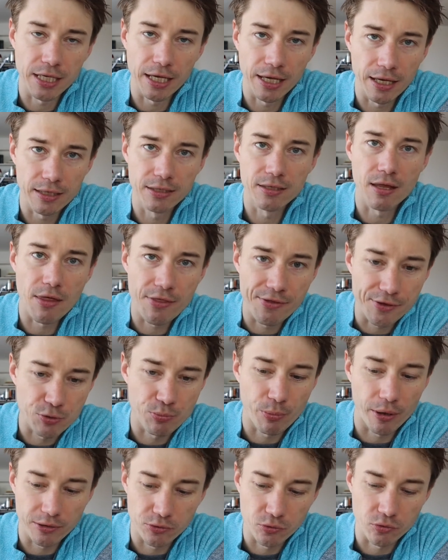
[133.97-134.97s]
in this
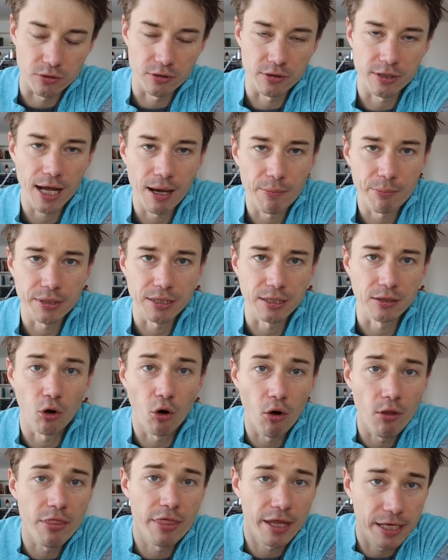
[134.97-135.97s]
particular company,
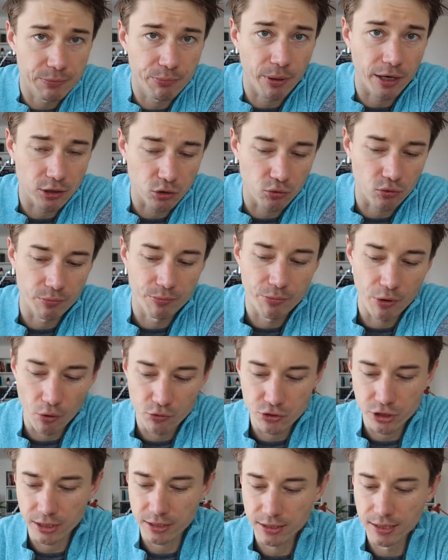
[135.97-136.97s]
on that particular
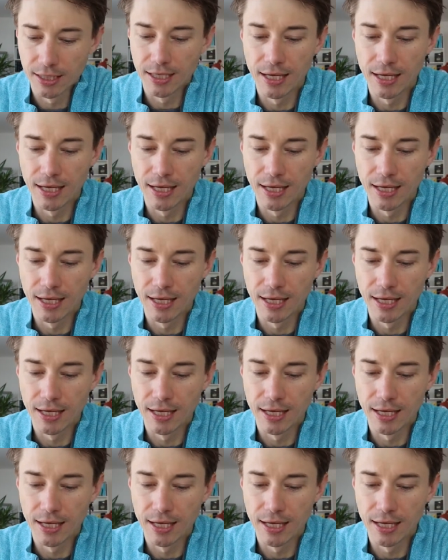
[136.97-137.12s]
project.